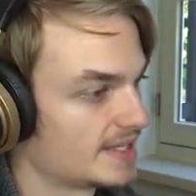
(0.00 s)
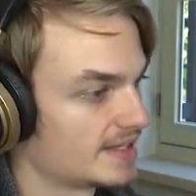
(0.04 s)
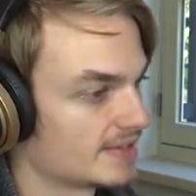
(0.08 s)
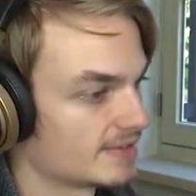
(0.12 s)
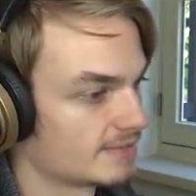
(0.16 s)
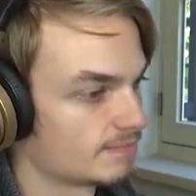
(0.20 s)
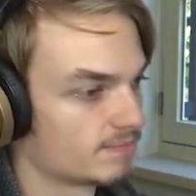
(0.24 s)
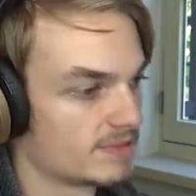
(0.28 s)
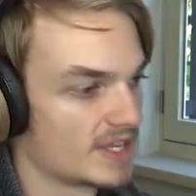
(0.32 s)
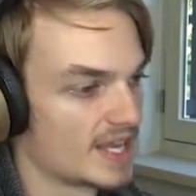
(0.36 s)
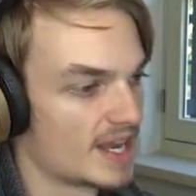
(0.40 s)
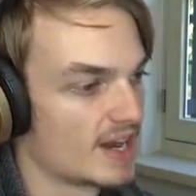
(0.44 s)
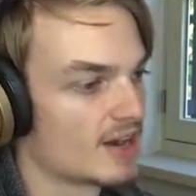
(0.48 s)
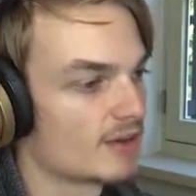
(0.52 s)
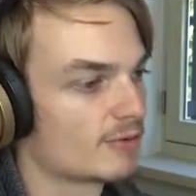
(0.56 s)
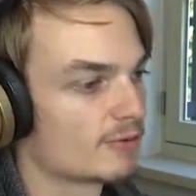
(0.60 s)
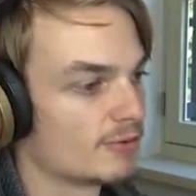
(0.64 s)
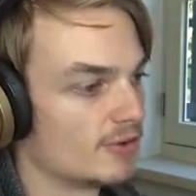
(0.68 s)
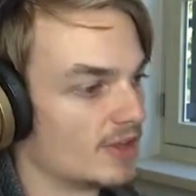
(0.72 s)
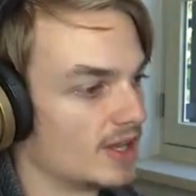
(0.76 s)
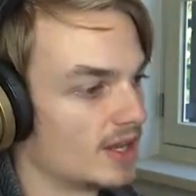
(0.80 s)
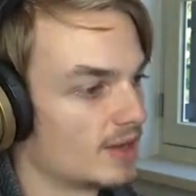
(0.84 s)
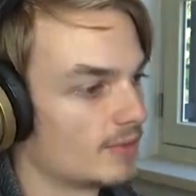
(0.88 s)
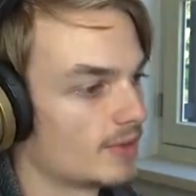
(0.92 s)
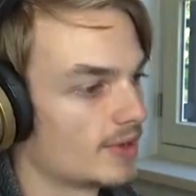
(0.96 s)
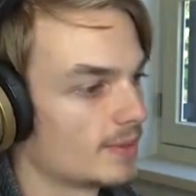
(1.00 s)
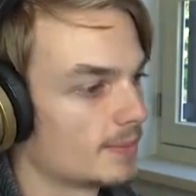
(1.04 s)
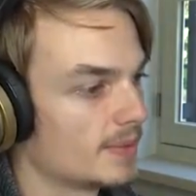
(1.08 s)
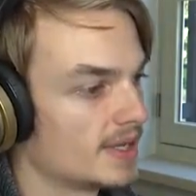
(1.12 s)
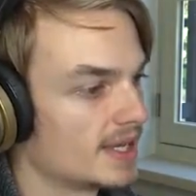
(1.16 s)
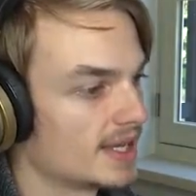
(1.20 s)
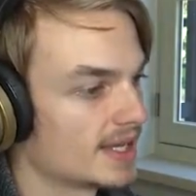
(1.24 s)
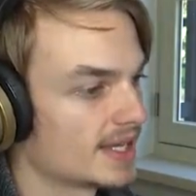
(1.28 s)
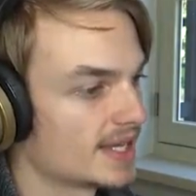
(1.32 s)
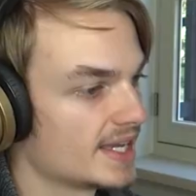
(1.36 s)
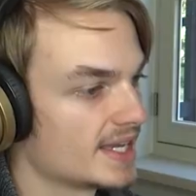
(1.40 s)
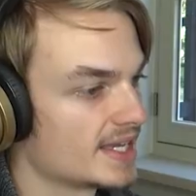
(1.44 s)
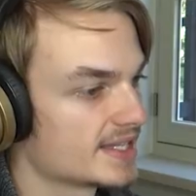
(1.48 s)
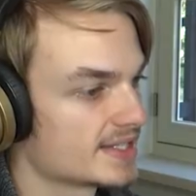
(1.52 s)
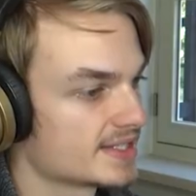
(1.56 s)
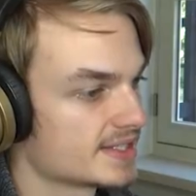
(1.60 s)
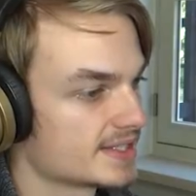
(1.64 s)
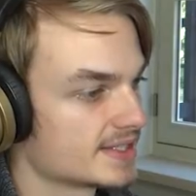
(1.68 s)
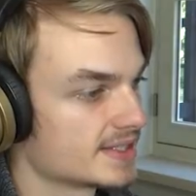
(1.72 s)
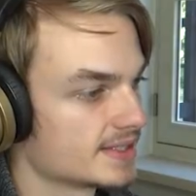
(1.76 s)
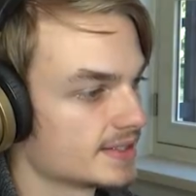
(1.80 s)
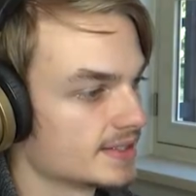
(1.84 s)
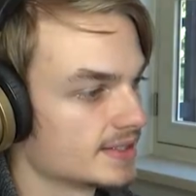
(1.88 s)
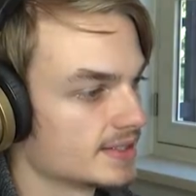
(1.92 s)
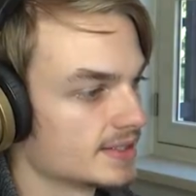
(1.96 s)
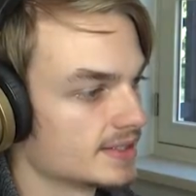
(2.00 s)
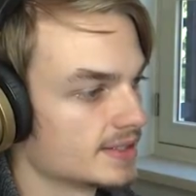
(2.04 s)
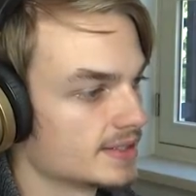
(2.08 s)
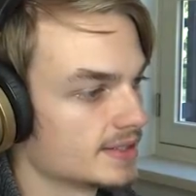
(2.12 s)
And they are following me, I guess.